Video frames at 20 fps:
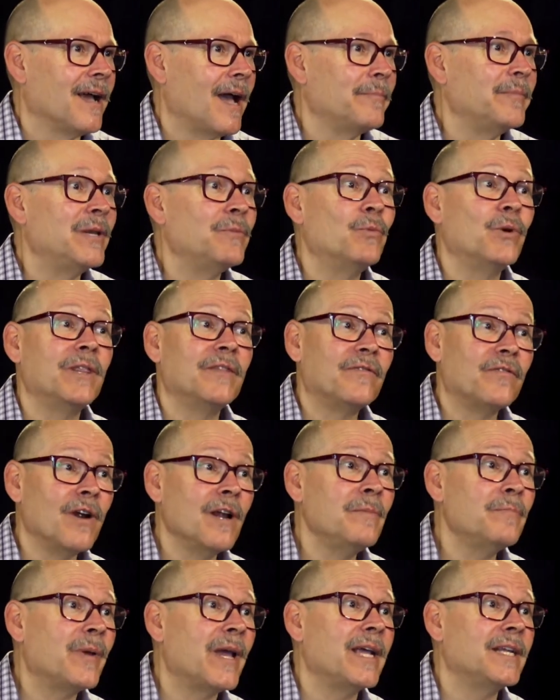Yeah. I mean, when the
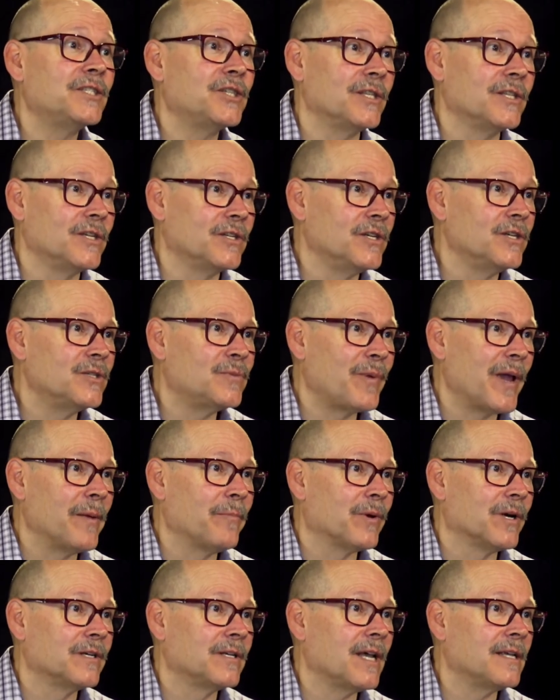front page in the
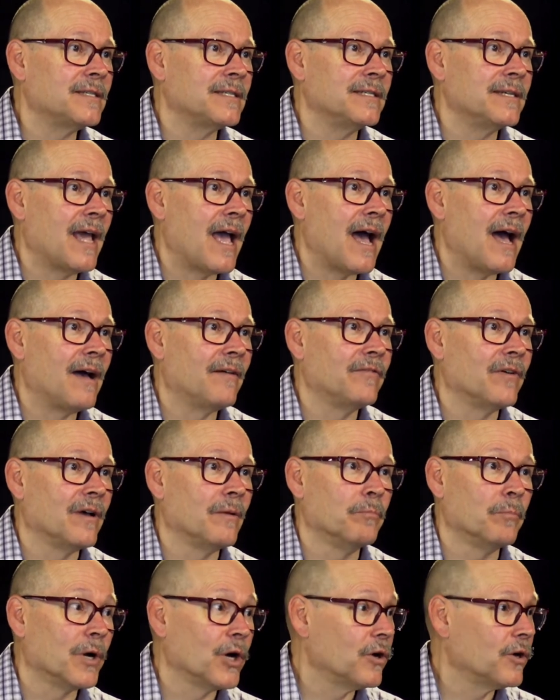newspaper doesn't have a
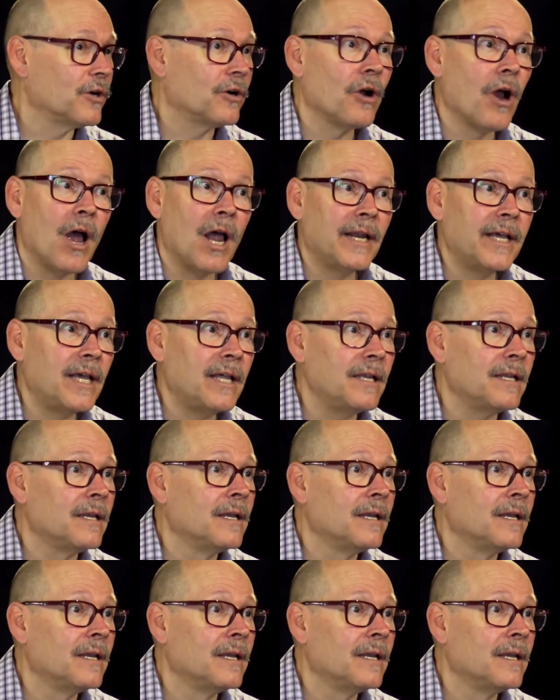murder on it,